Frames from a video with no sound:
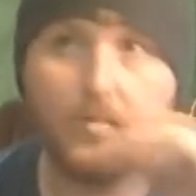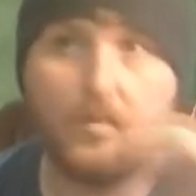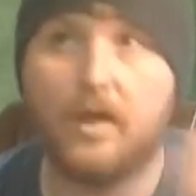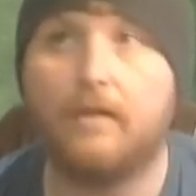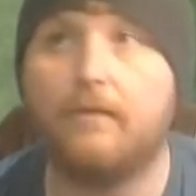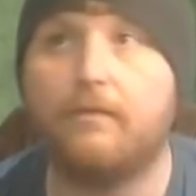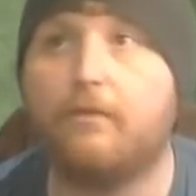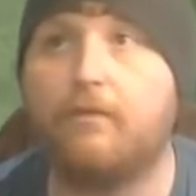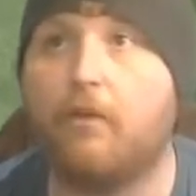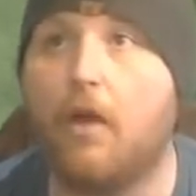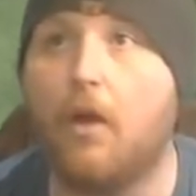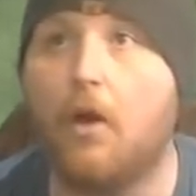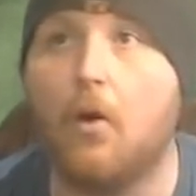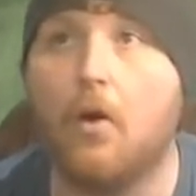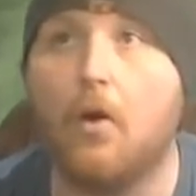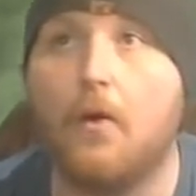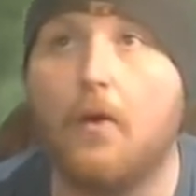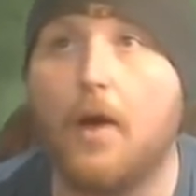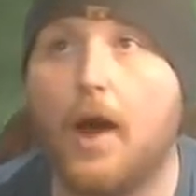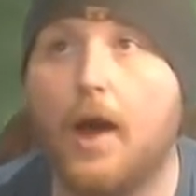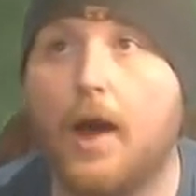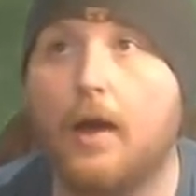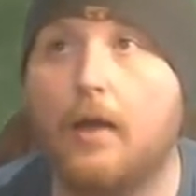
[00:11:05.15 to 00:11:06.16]
So,
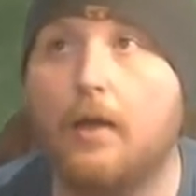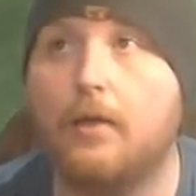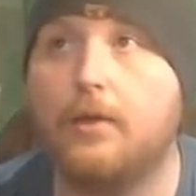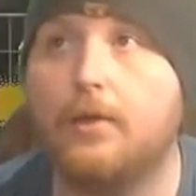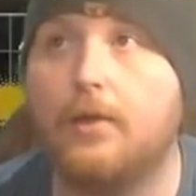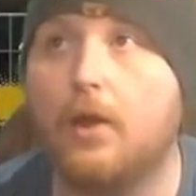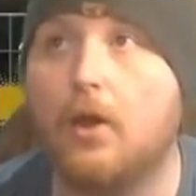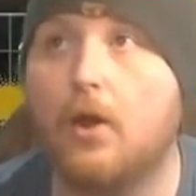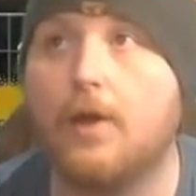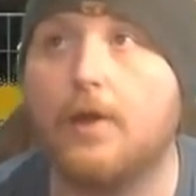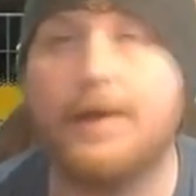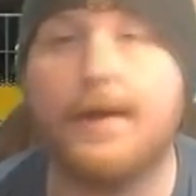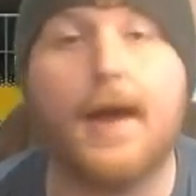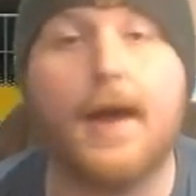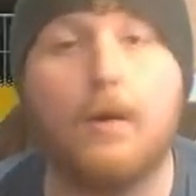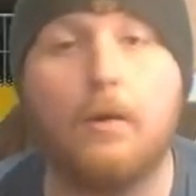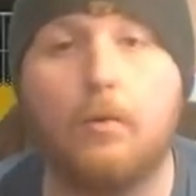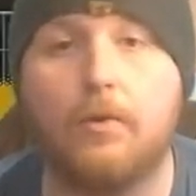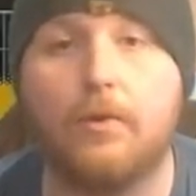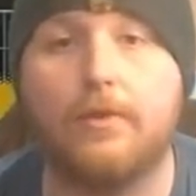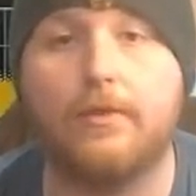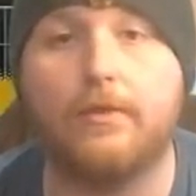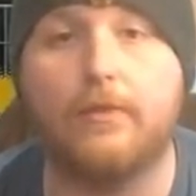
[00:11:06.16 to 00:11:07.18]
a guy
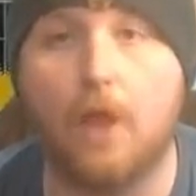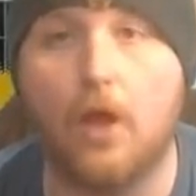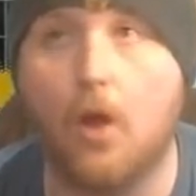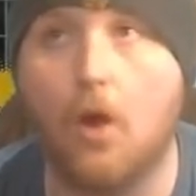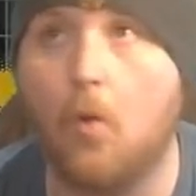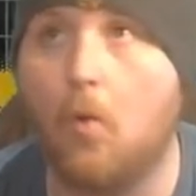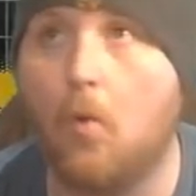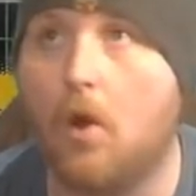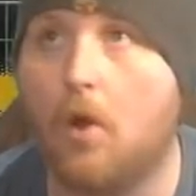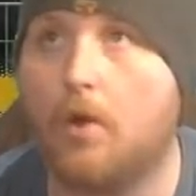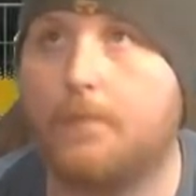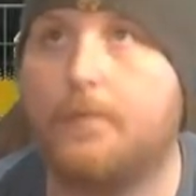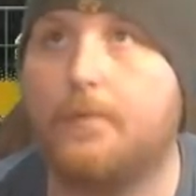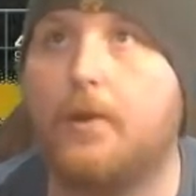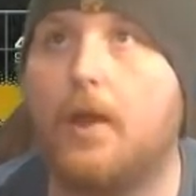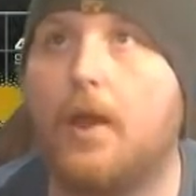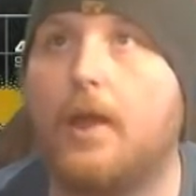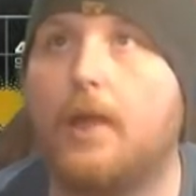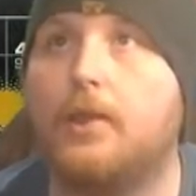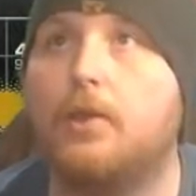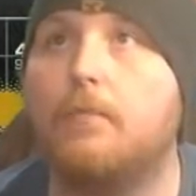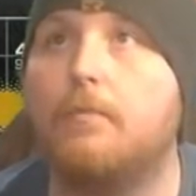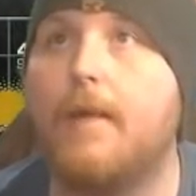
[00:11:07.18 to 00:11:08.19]
with low walk per
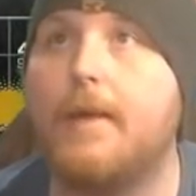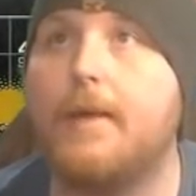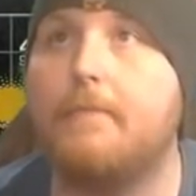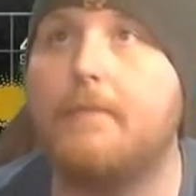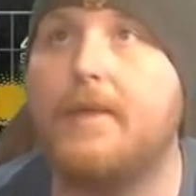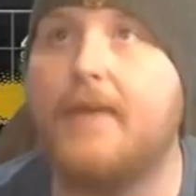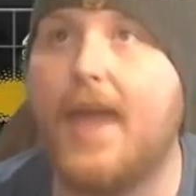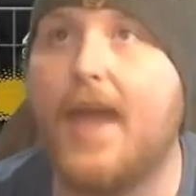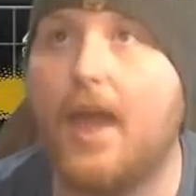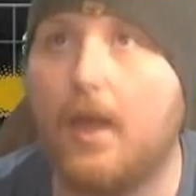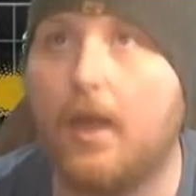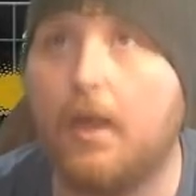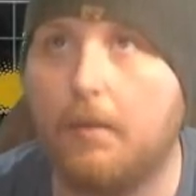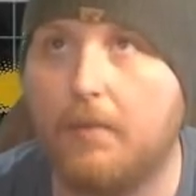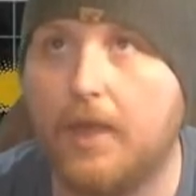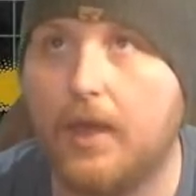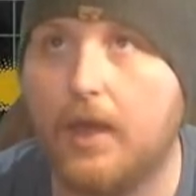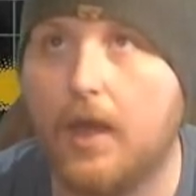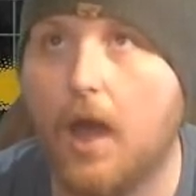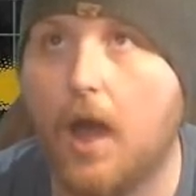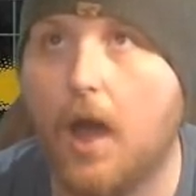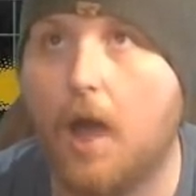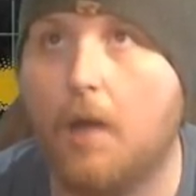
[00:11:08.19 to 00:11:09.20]
nine, you might be
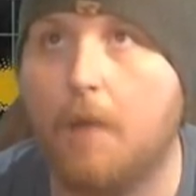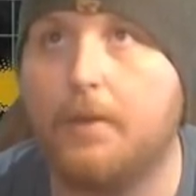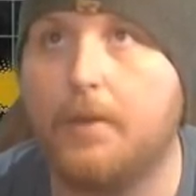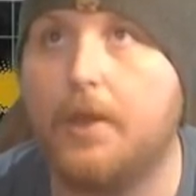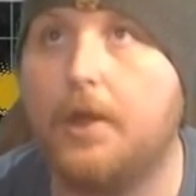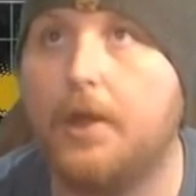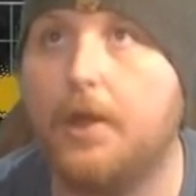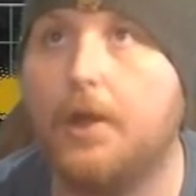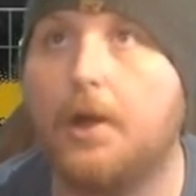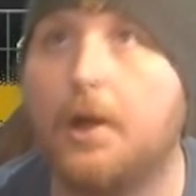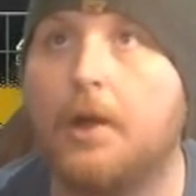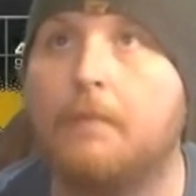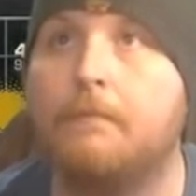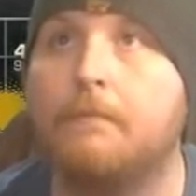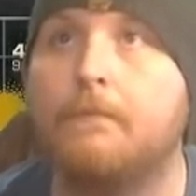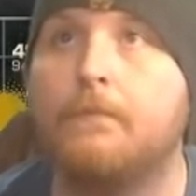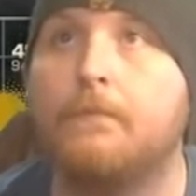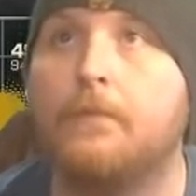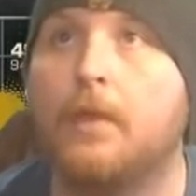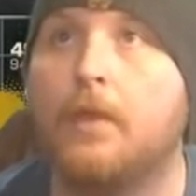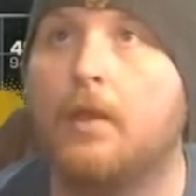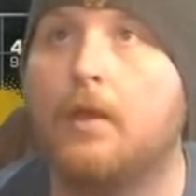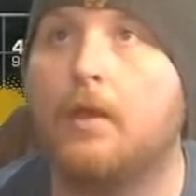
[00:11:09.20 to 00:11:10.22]
aiming up here,
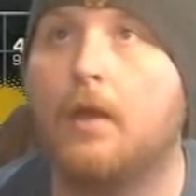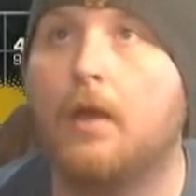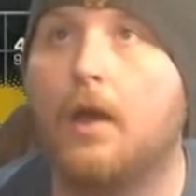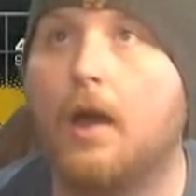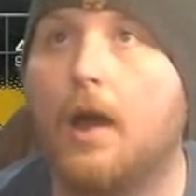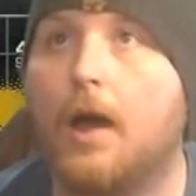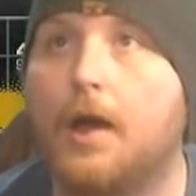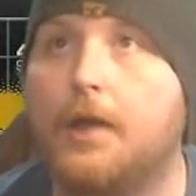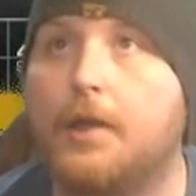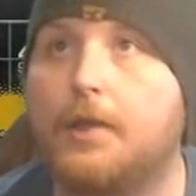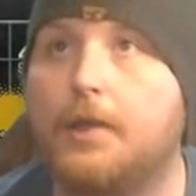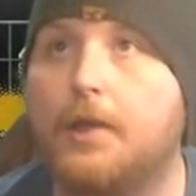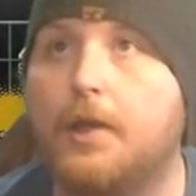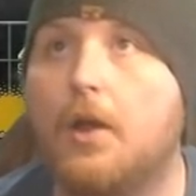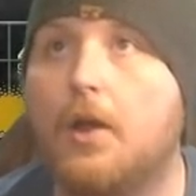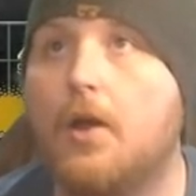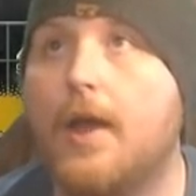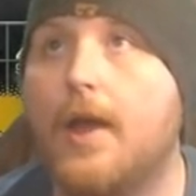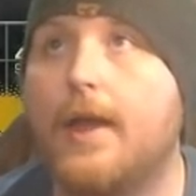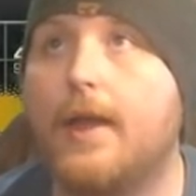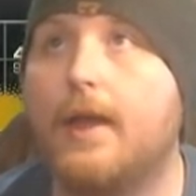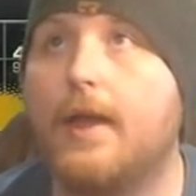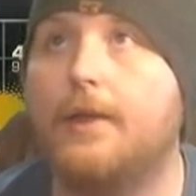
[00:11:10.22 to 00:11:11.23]

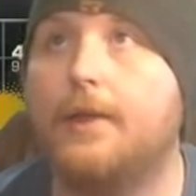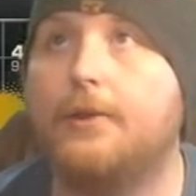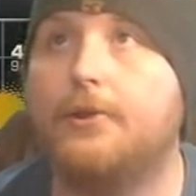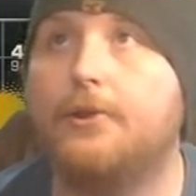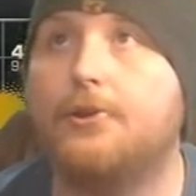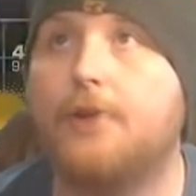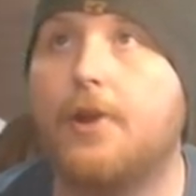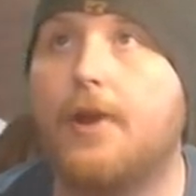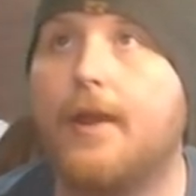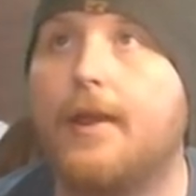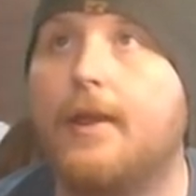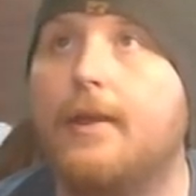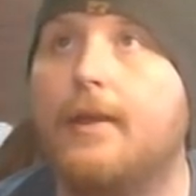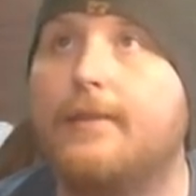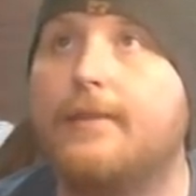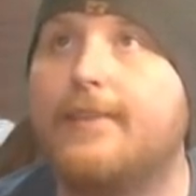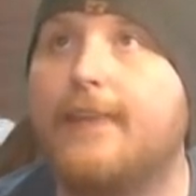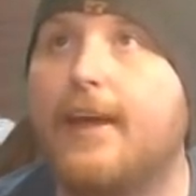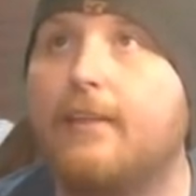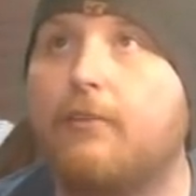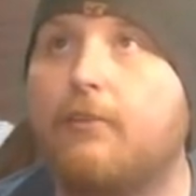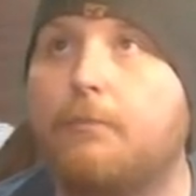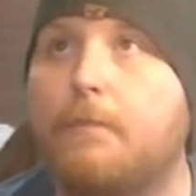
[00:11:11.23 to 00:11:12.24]
and you try to hit
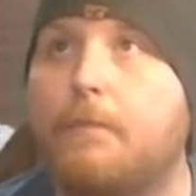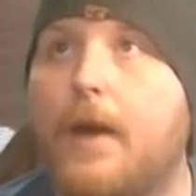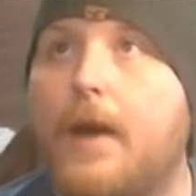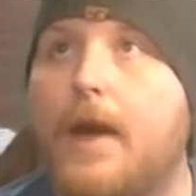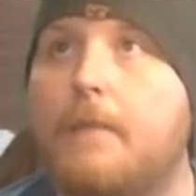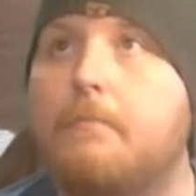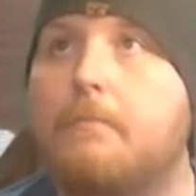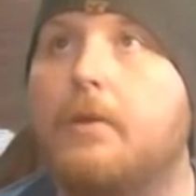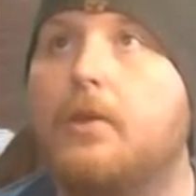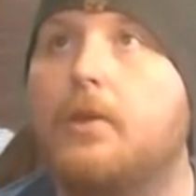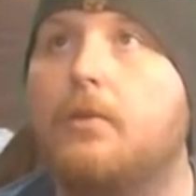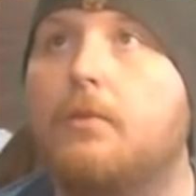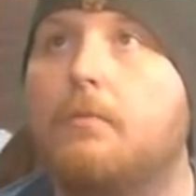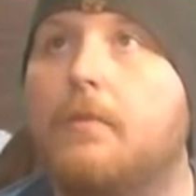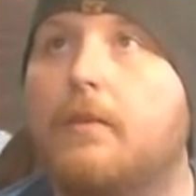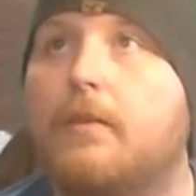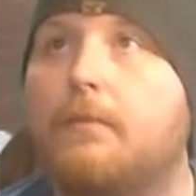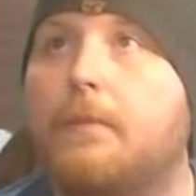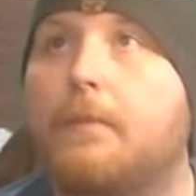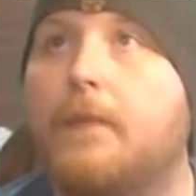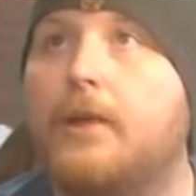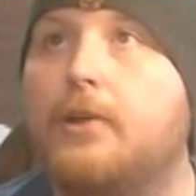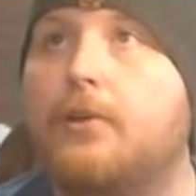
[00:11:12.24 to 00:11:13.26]
that spot, but you miss
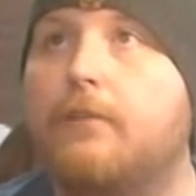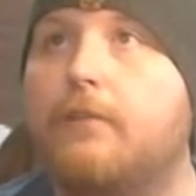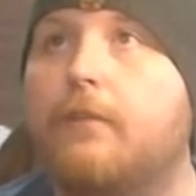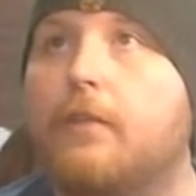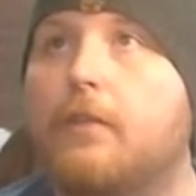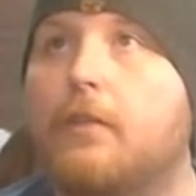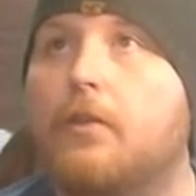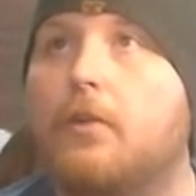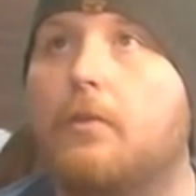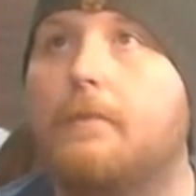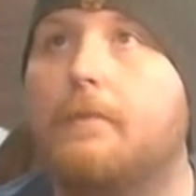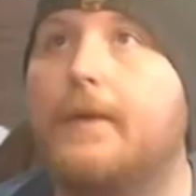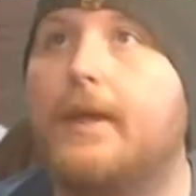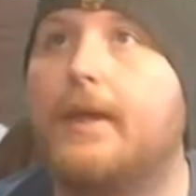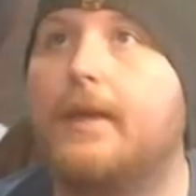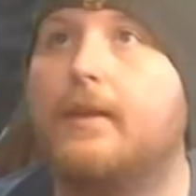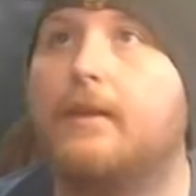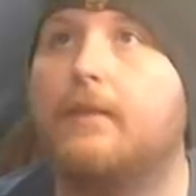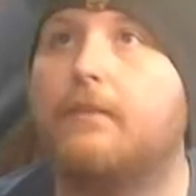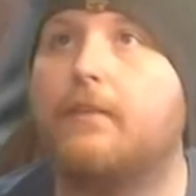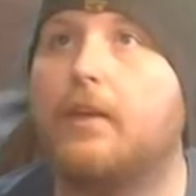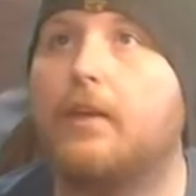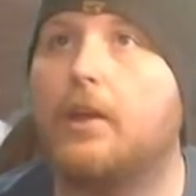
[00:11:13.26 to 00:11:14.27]
by just a little bit, and
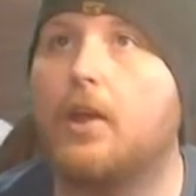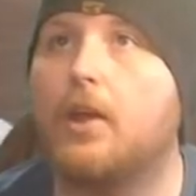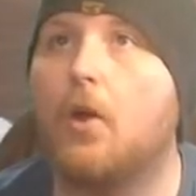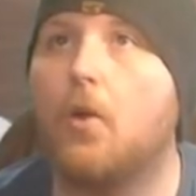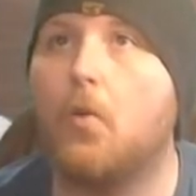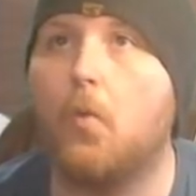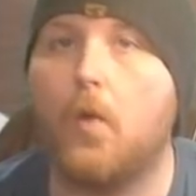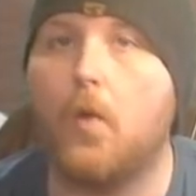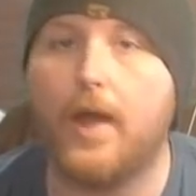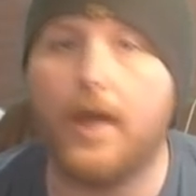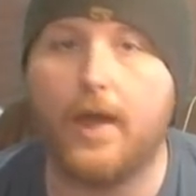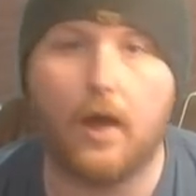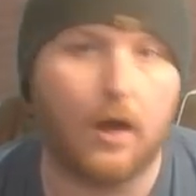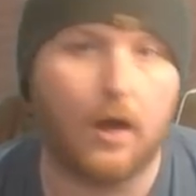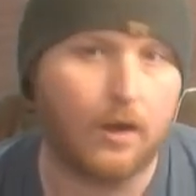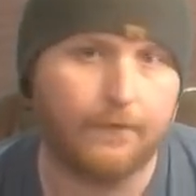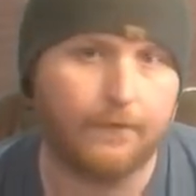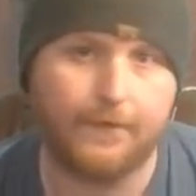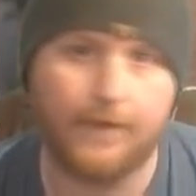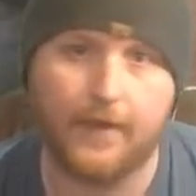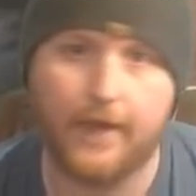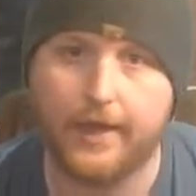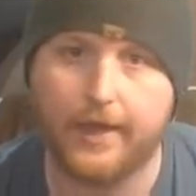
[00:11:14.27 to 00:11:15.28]
it's going to go way
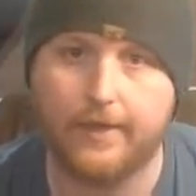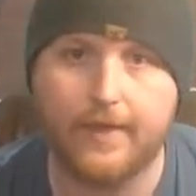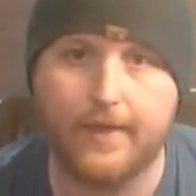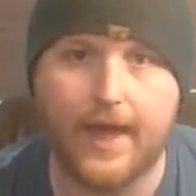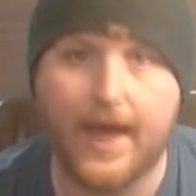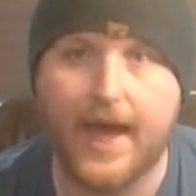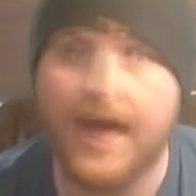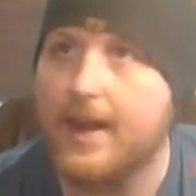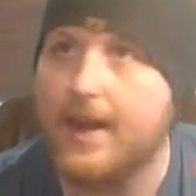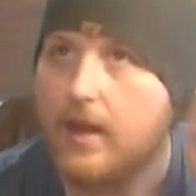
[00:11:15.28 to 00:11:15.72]
off like that.